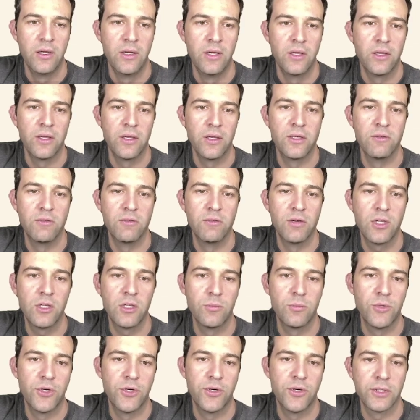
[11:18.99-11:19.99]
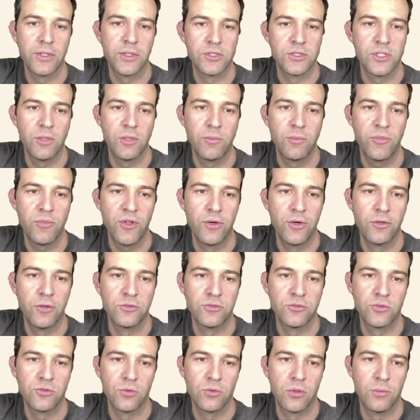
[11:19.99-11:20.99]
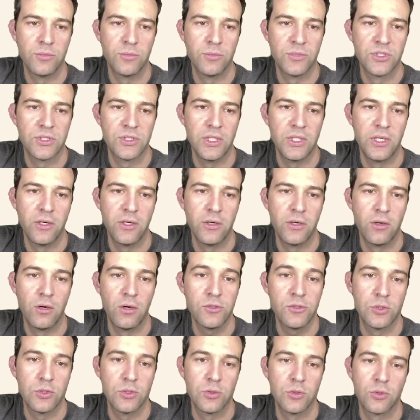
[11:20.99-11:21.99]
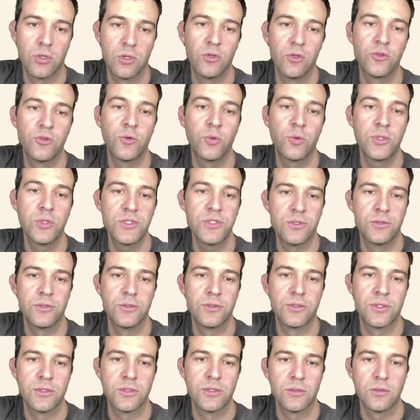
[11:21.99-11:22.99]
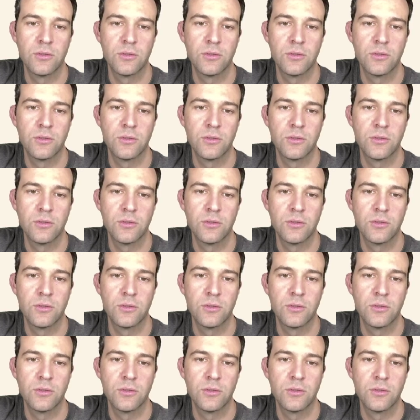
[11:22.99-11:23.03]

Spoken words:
They develop during some thunderstorms and are also called twisters.